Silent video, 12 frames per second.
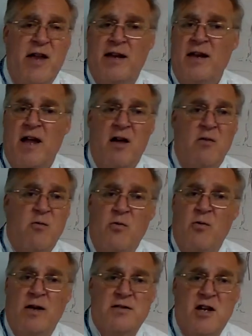that
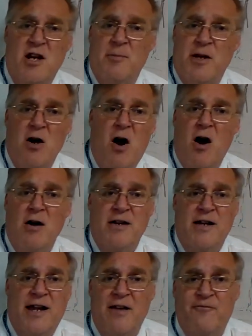it's going to be
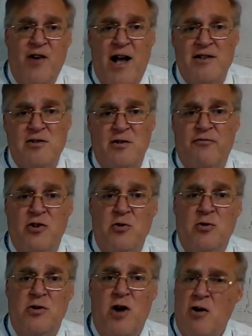hard to get fossil
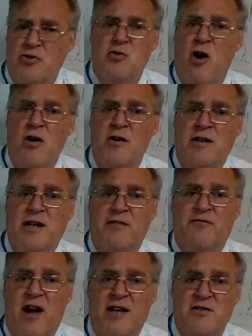fuel, too hard to
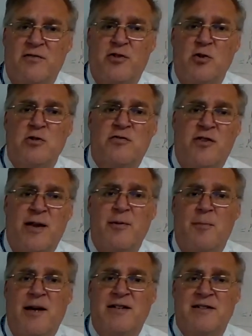get fossil fuels for
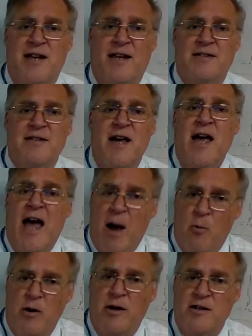them to make sense,
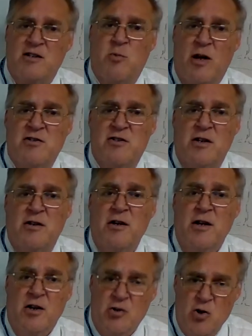and we're going to switch to
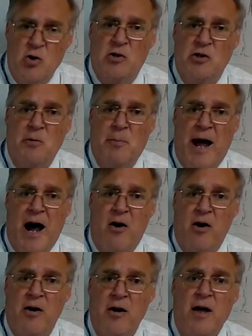nuclear
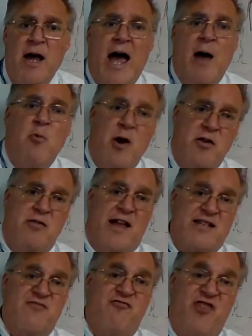power. And whether
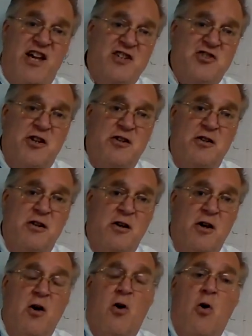that's fission
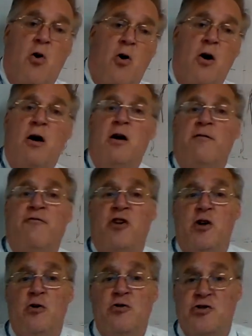or
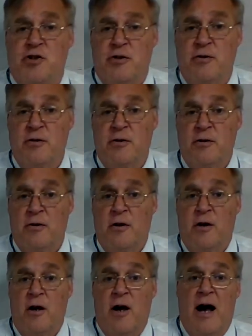fusion,
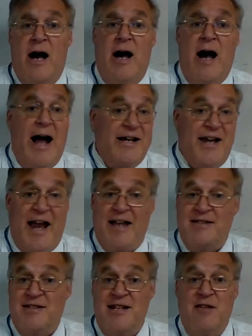I can't
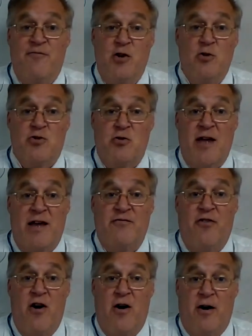see the future that
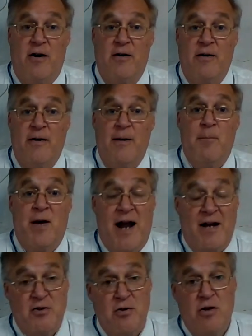far. But I
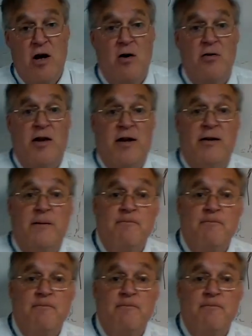do know that